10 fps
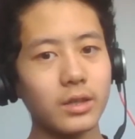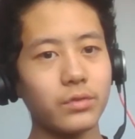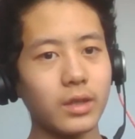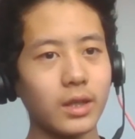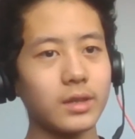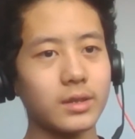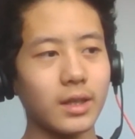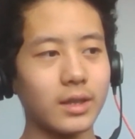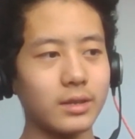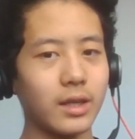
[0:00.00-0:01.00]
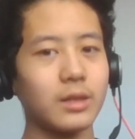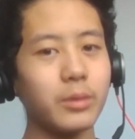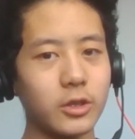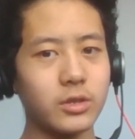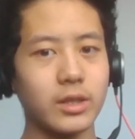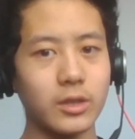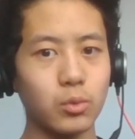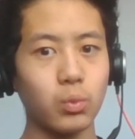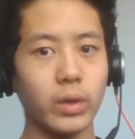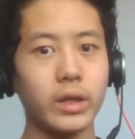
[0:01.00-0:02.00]
I realized that animation takes
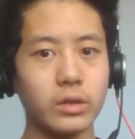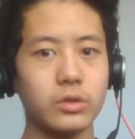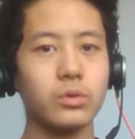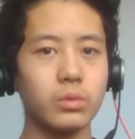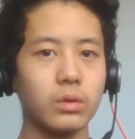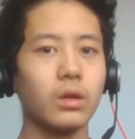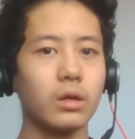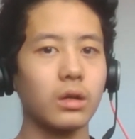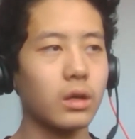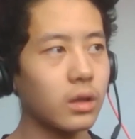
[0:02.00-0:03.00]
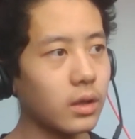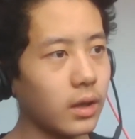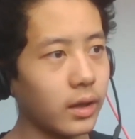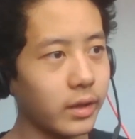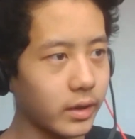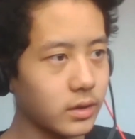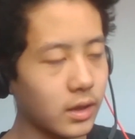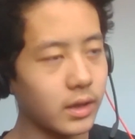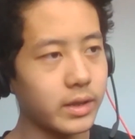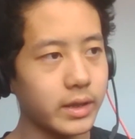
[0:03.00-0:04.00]
way too long, and then I had to
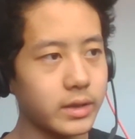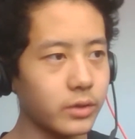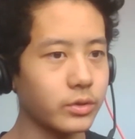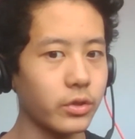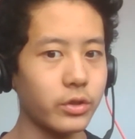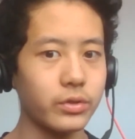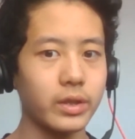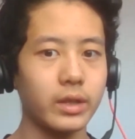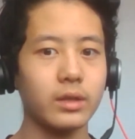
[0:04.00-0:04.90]
cut that down to 3.